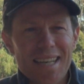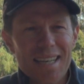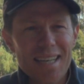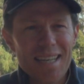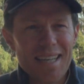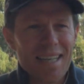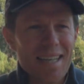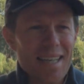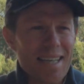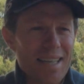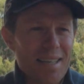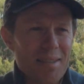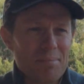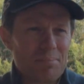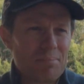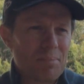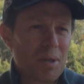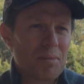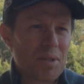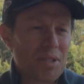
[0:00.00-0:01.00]
versus Trent?
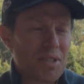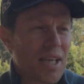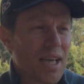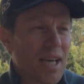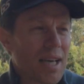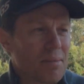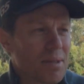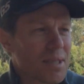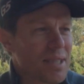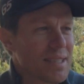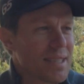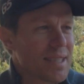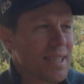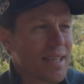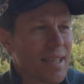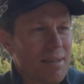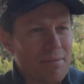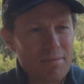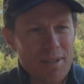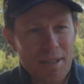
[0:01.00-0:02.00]
Uh, probably Scarborough.
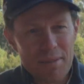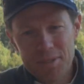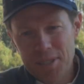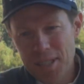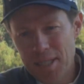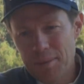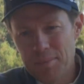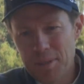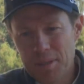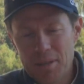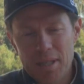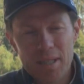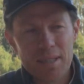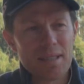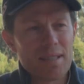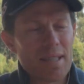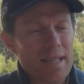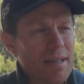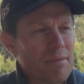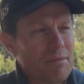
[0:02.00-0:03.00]
Yeah, they've, yep. they've, set up a
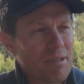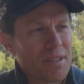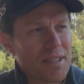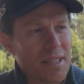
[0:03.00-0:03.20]
great little